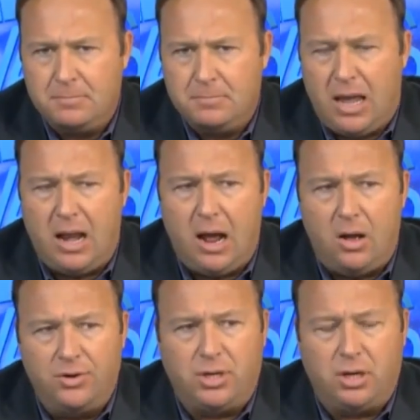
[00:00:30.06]
And I
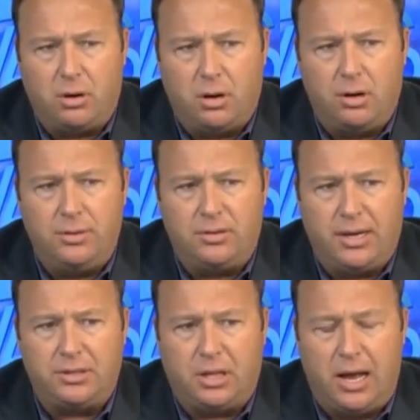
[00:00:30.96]
also heard that
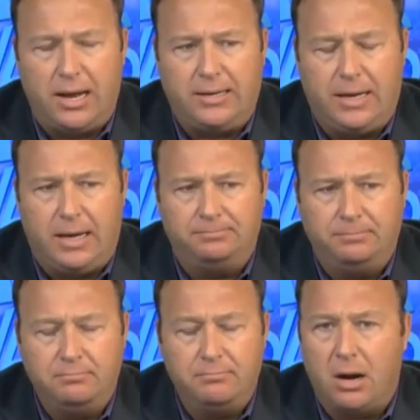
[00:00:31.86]
things like
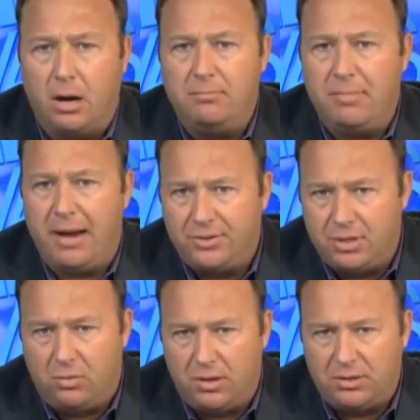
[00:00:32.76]
Marilyn
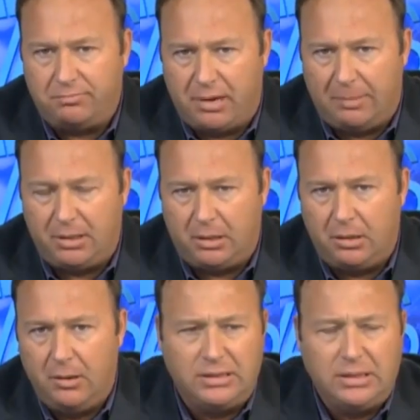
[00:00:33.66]
Manson that wasn't
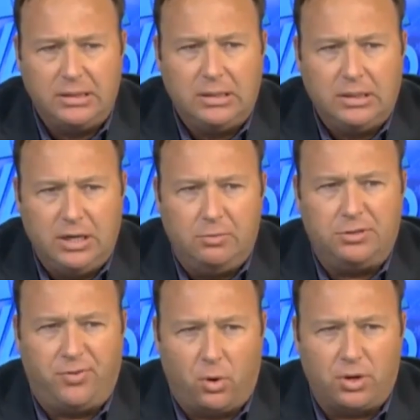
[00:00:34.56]
popular, you know, was
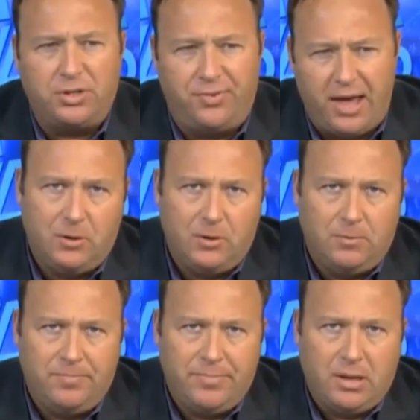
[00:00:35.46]
force-fed.
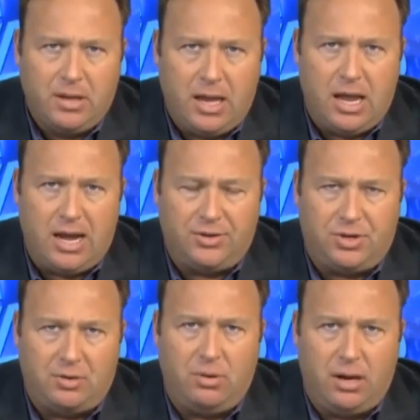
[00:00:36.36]
And I
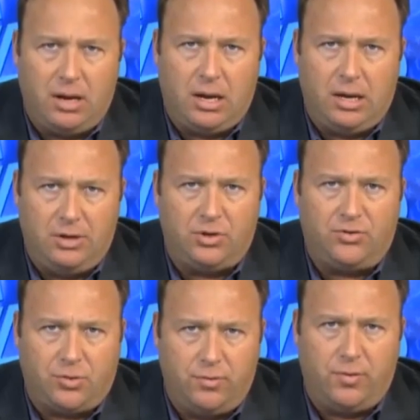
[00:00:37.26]
said, is it
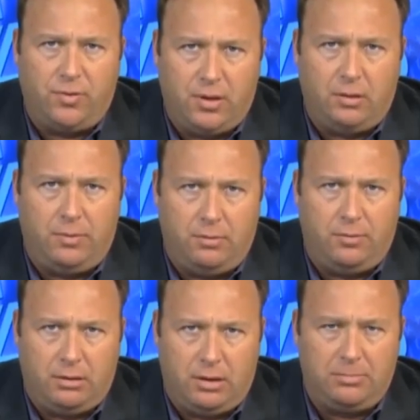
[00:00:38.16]
true
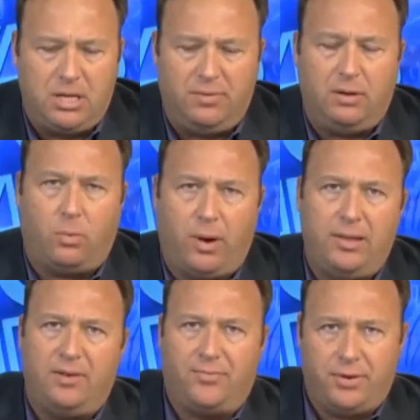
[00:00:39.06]
that MTV ran
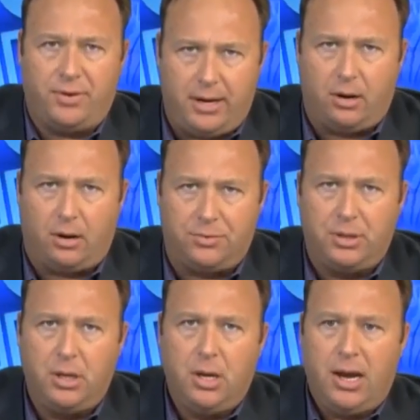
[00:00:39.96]
that for years
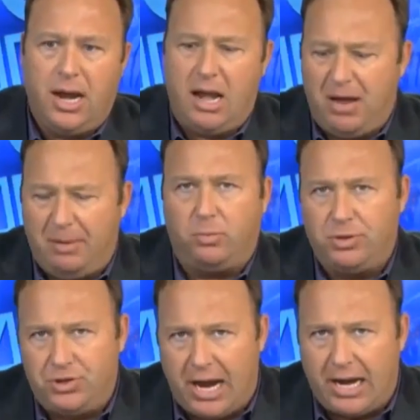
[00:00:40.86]
and people
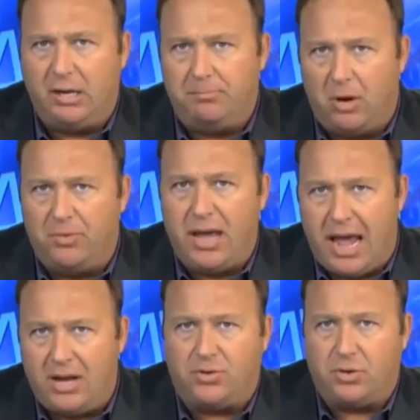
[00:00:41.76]
rejected both
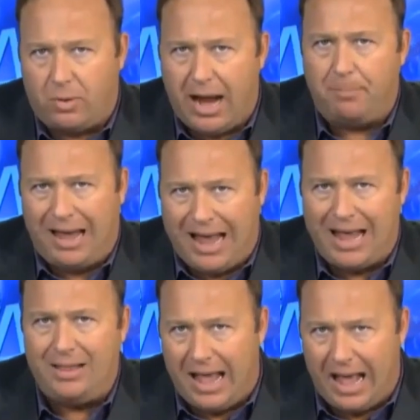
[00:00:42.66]
gangster rap
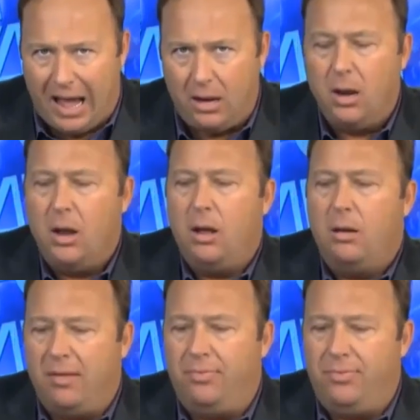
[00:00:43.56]
and that,
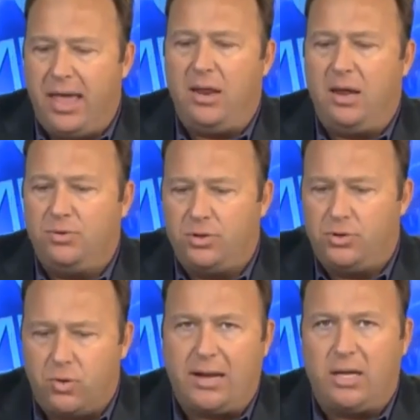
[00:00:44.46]
but that it was a
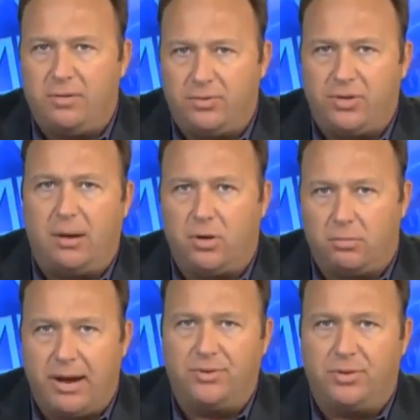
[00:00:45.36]
directive of
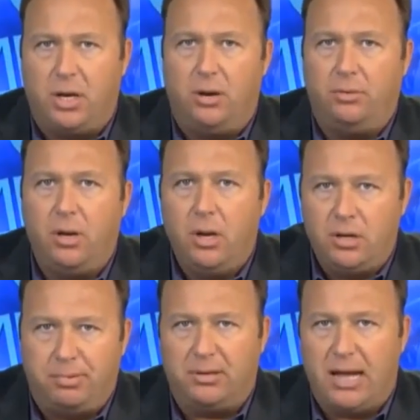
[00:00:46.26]
Sumner Redstone
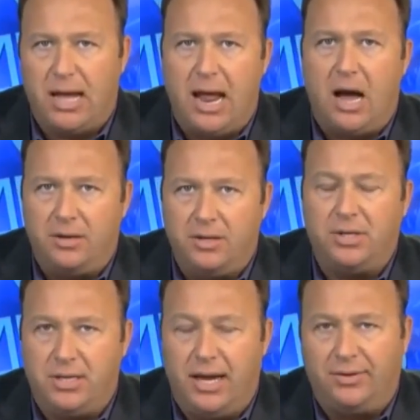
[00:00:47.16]
to put that out? And he
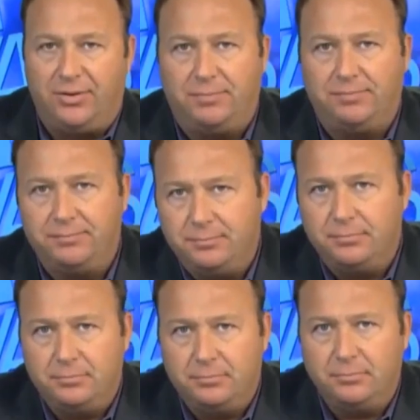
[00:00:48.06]
said, yes.
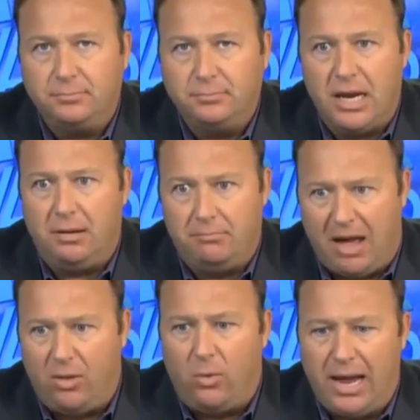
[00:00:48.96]
And
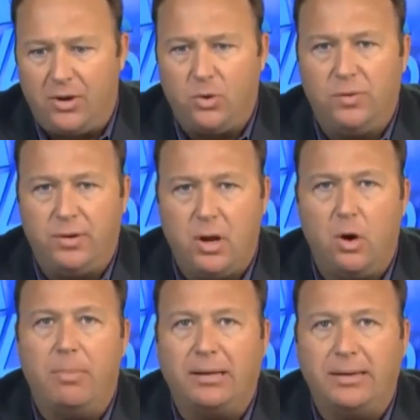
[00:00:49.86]
by the way, how do you even know
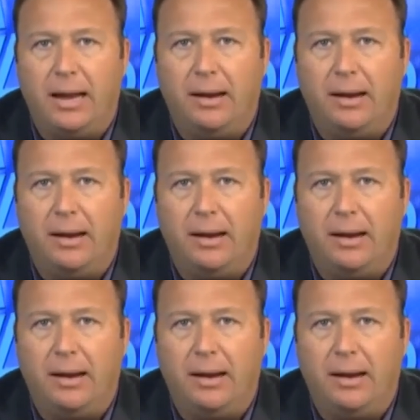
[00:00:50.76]
about that?